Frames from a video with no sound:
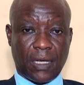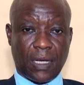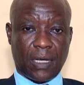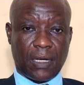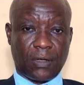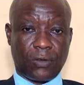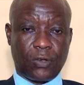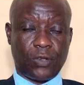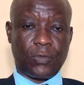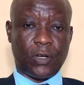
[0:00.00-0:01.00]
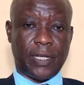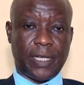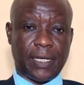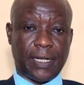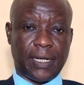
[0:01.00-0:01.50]
Good
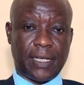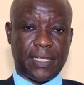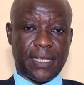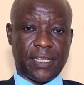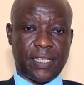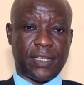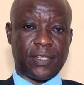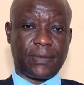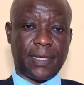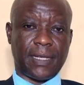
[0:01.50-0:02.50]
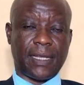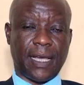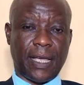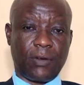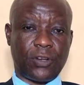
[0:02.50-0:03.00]
morning, ladies and gentlemen.
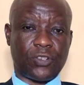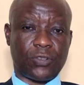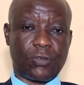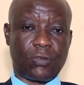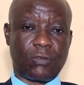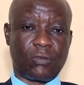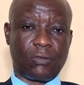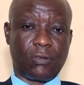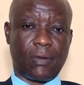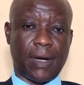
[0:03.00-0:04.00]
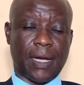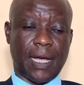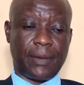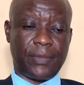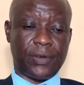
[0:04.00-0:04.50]
I want to
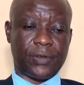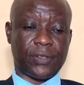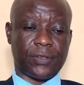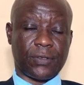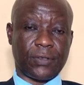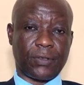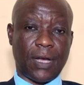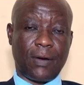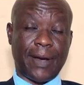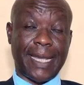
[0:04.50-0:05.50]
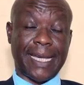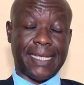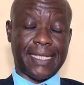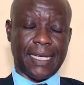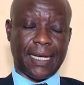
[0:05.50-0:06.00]
welcome you to our
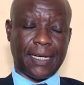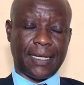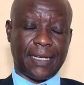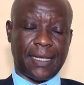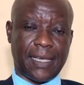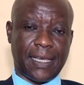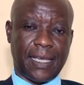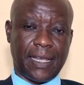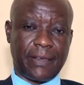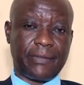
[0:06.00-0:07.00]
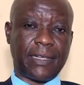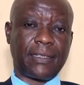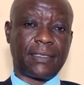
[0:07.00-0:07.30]
lecture 11